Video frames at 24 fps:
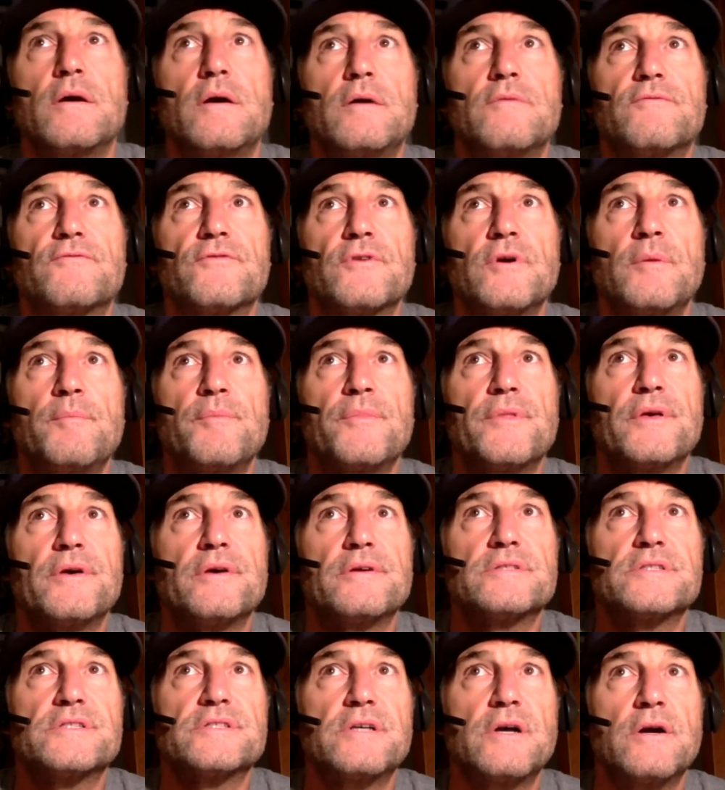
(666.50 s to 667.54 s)
from
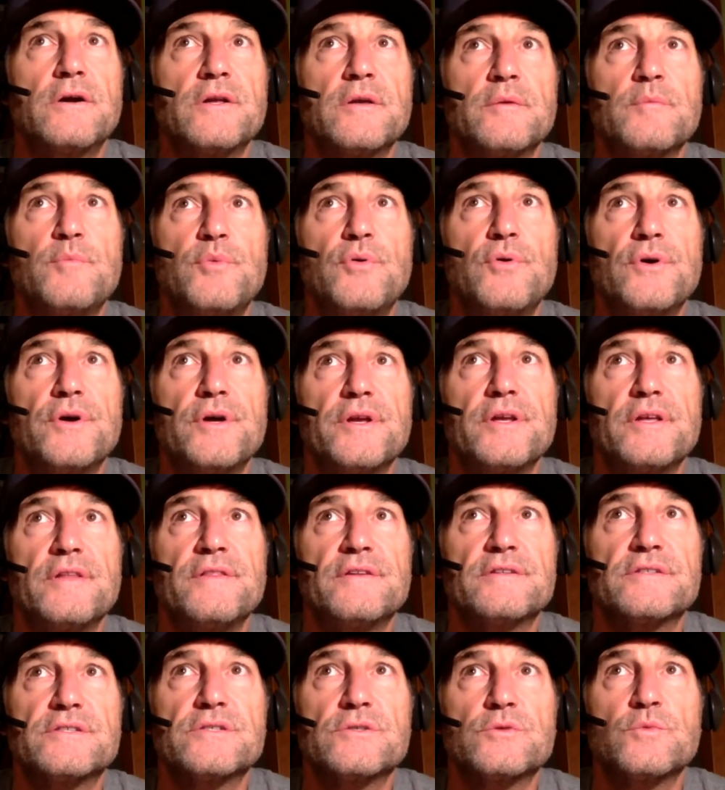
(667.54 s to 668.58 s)
the starting point
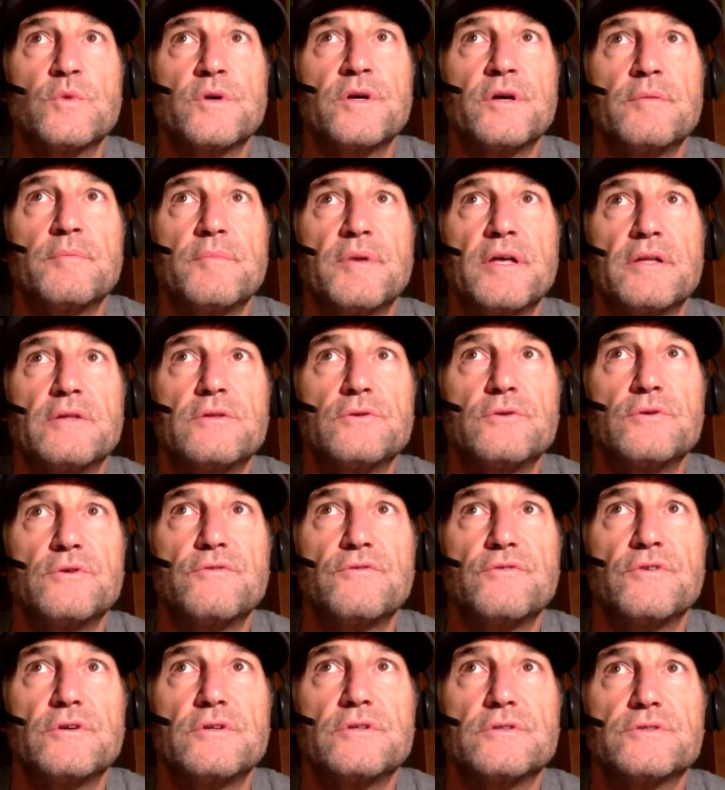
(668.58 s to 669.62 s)
in the swim at
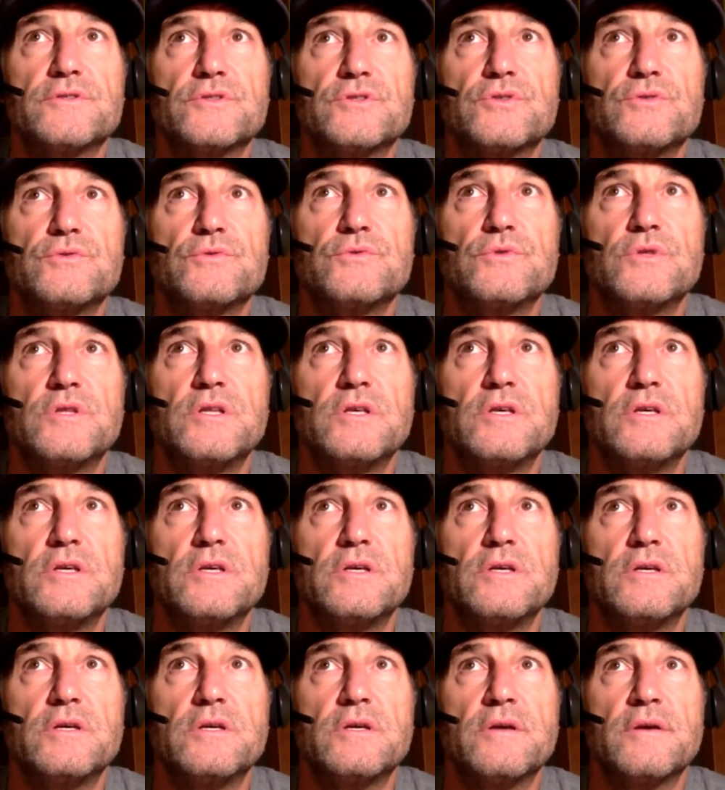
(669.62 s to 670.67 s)
Louisville to
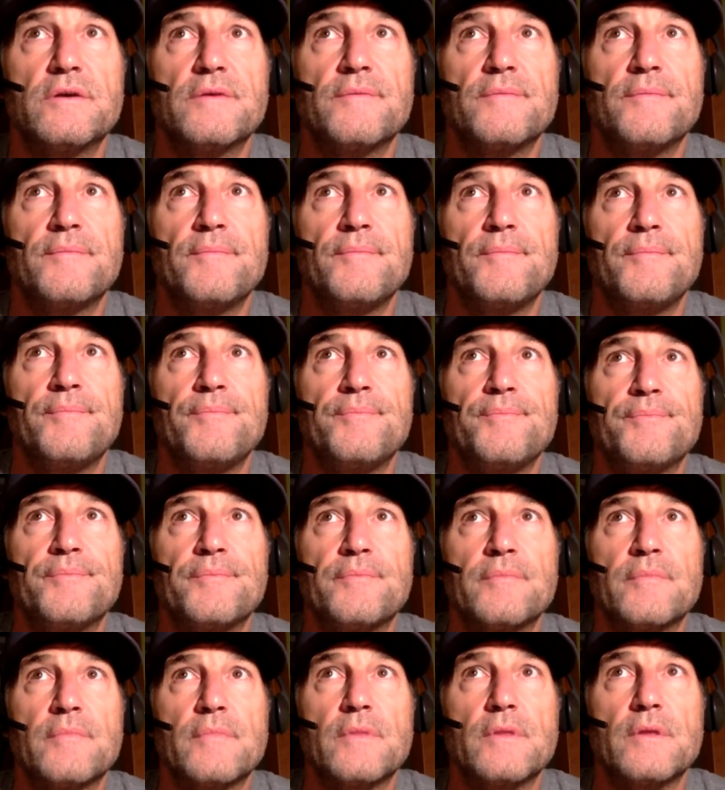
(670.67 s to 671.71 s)
the
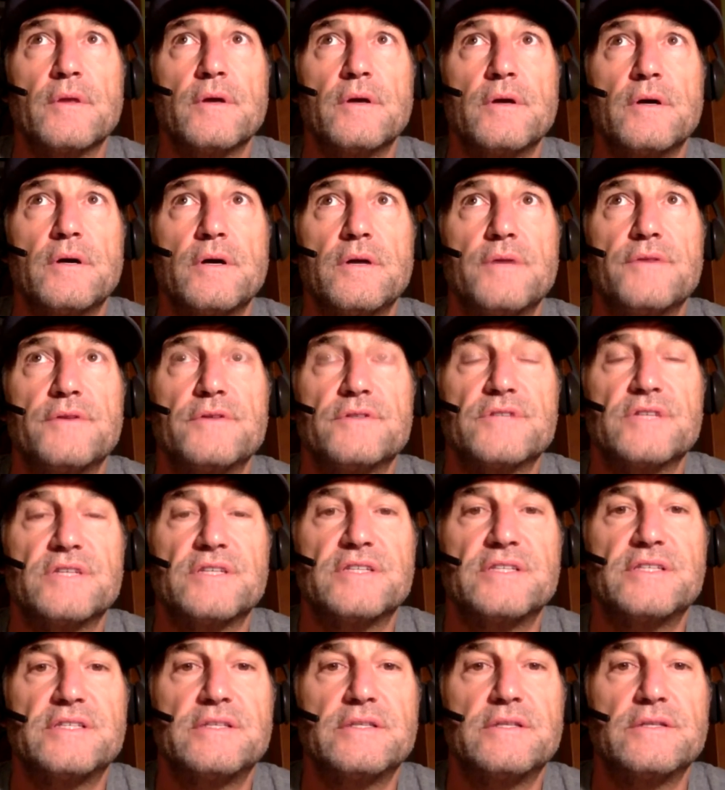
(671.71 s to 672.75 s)
there's
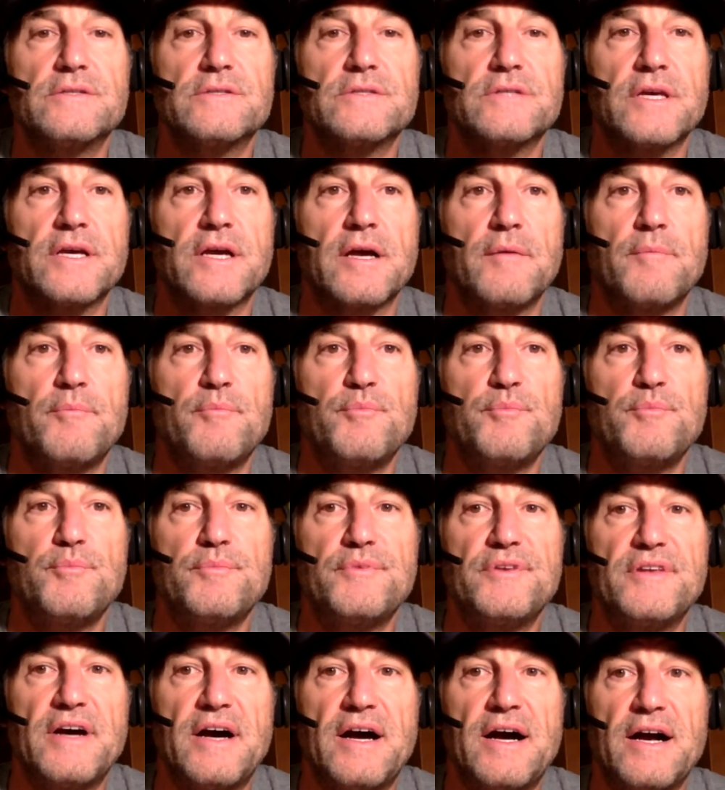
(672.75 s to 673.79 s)
like a
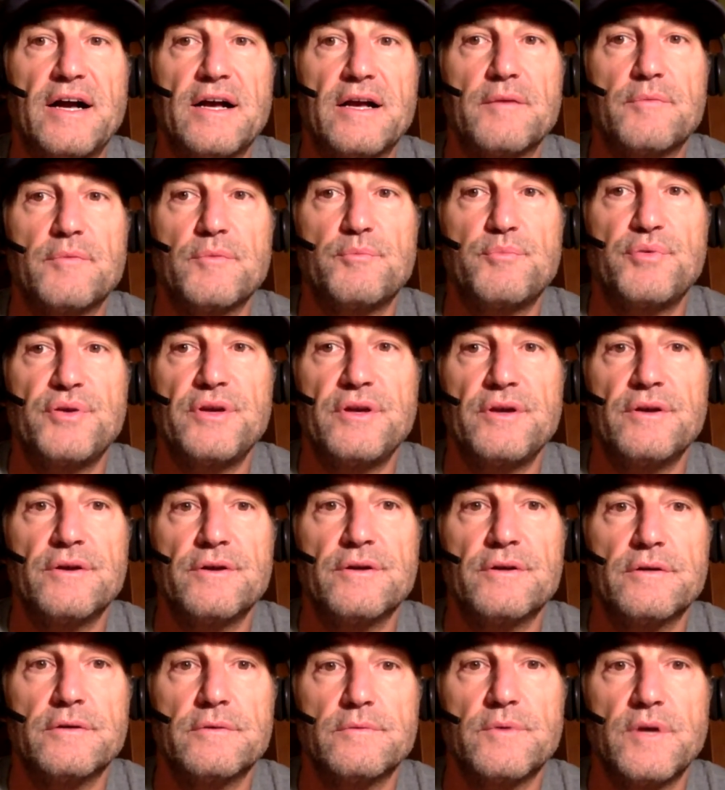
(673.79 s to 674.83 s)
dock
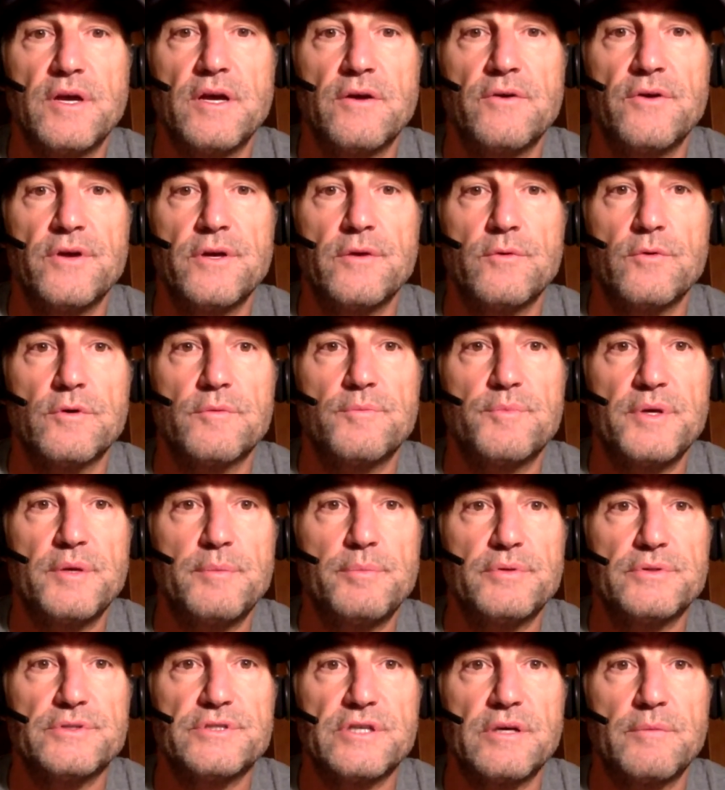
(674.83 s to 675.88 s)
pier area where
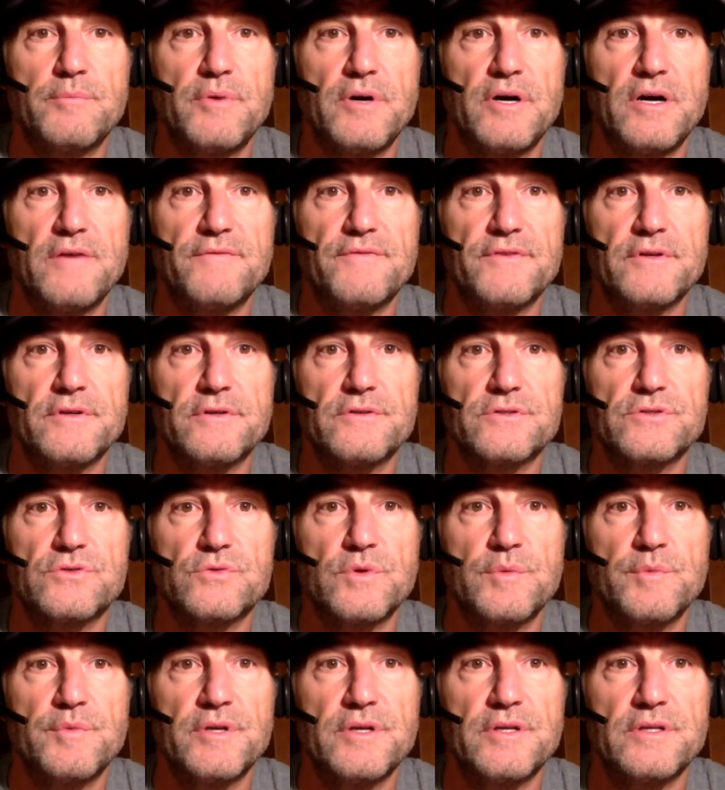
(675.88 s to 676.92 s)
people jump off and go
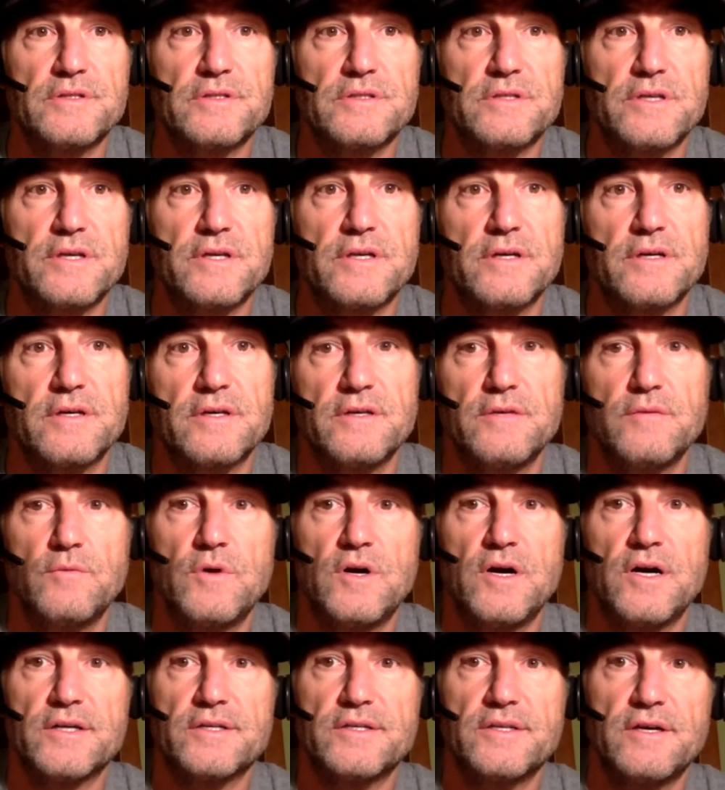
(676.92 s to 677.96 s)
swimming. It's like you
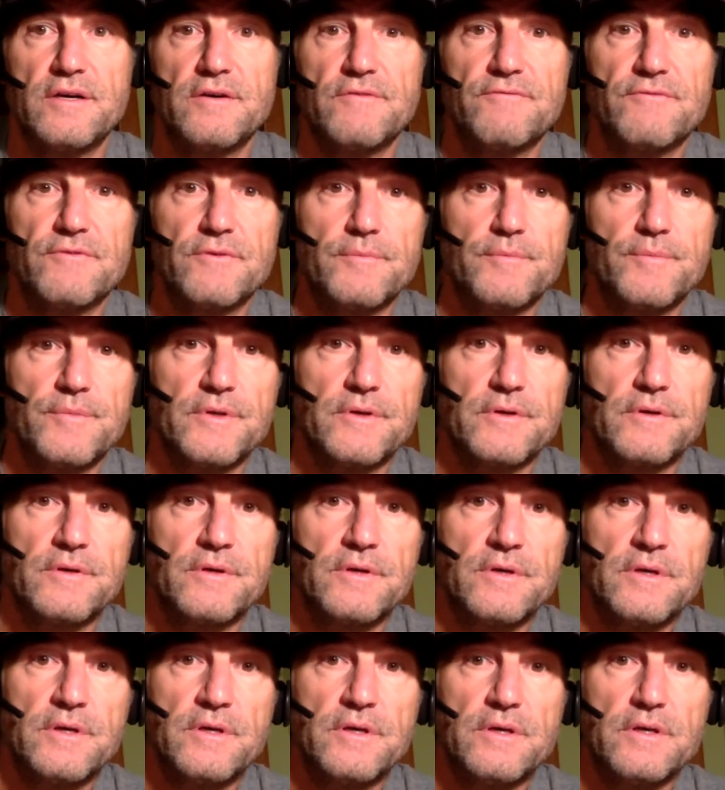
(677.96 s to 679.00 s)
walk down from the
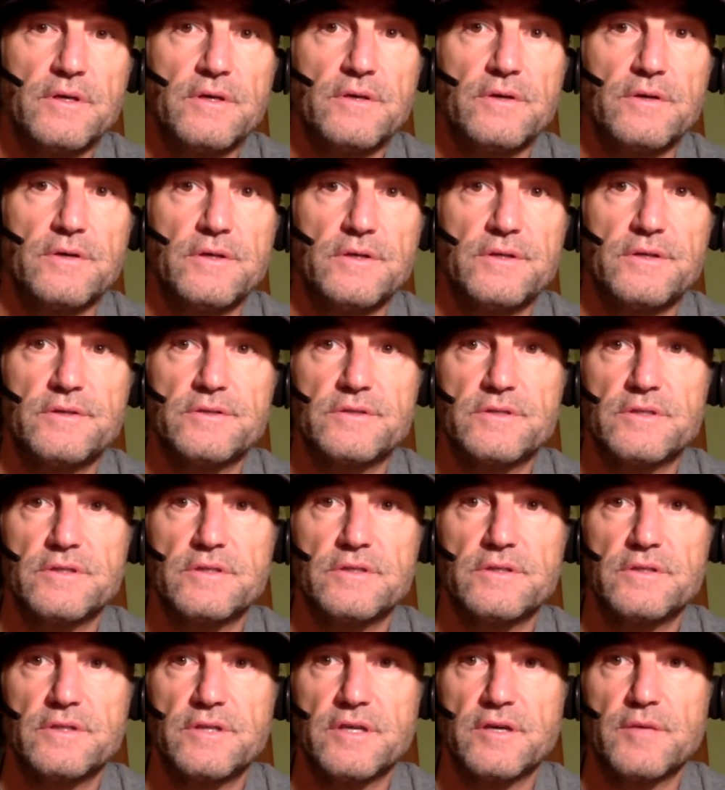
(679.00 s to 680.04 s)
hill and there's
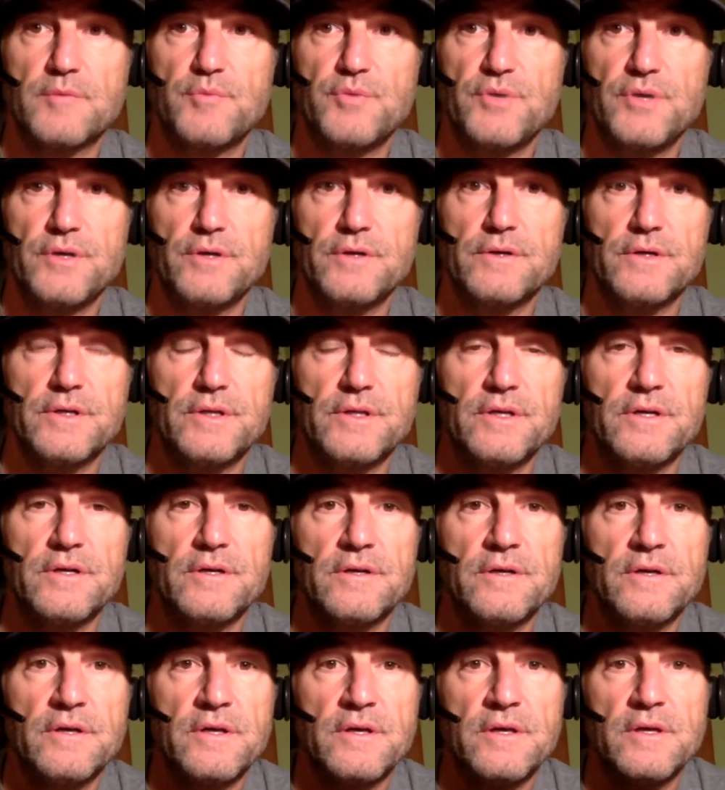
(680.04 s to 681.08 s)
like a pier in there.